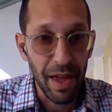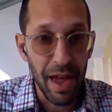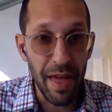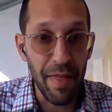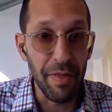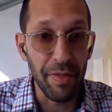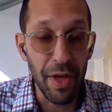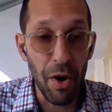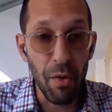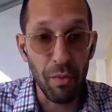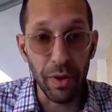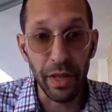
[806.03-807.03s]
and they
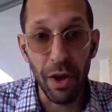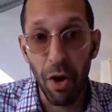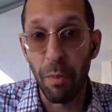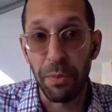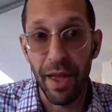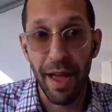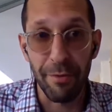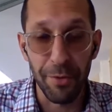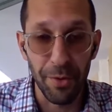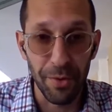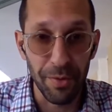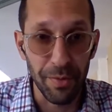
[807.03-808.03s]
don't really hope to
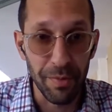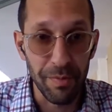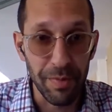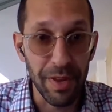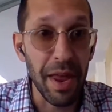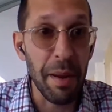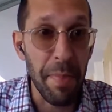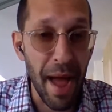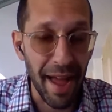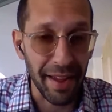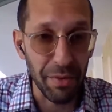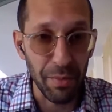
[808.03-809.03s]
ever get it
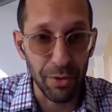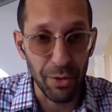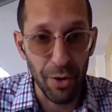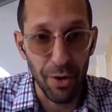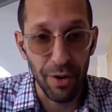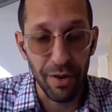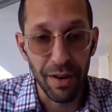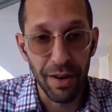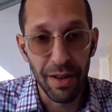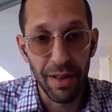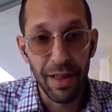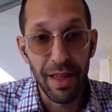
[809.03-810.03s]
back in return.
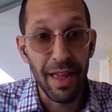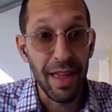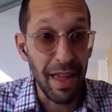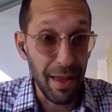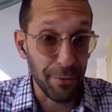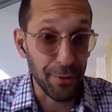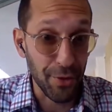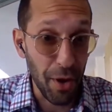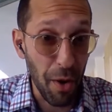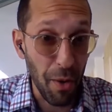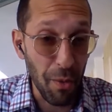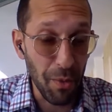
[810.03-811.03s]
If
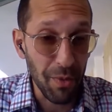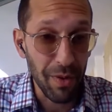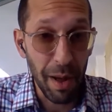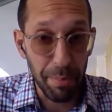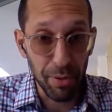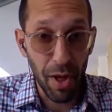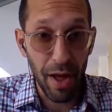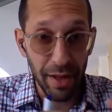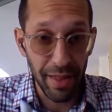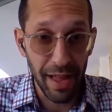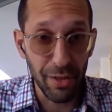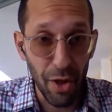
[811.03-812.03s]
so,
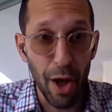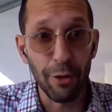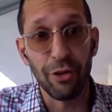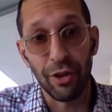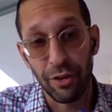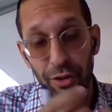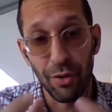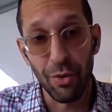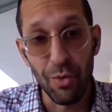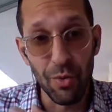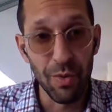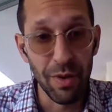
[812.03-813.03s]
applying that logic
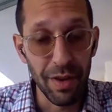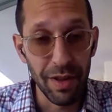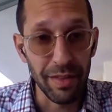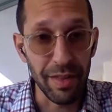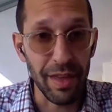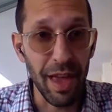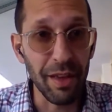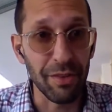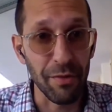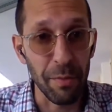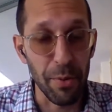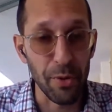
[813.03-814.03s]
to
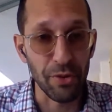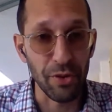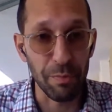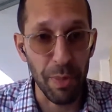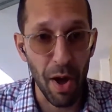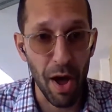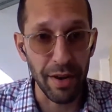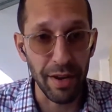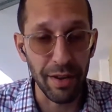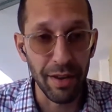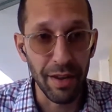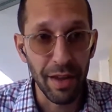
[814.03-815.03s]
the case of a person's
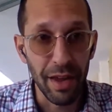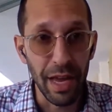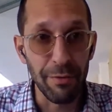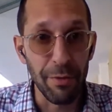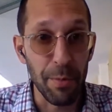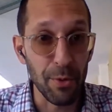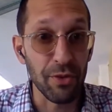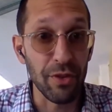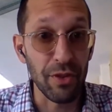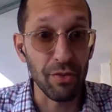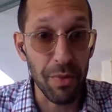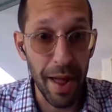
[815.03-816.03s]
body, if a
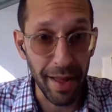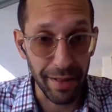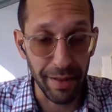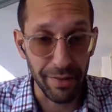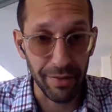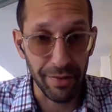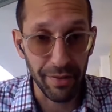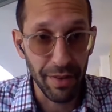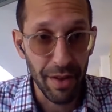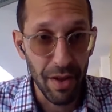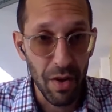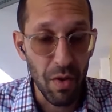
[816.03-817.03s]
person is
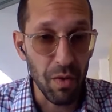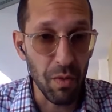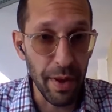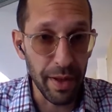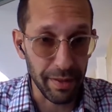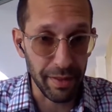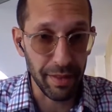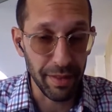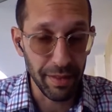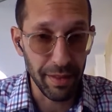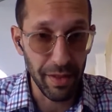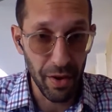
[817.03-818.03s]
reckless
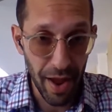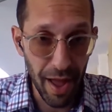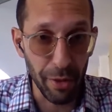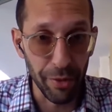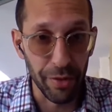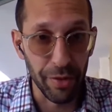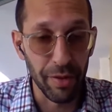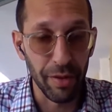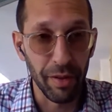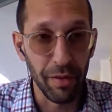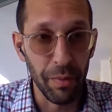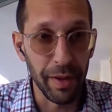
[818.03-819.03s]
with their health,
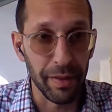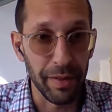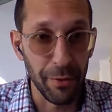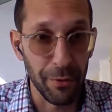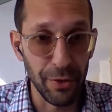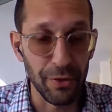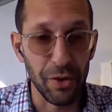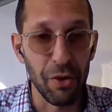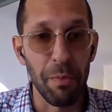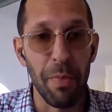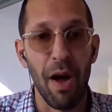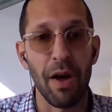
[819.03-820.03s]
with their
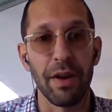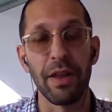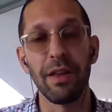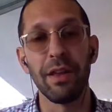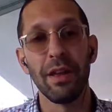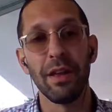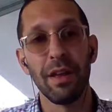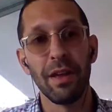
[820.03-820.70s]
physical body,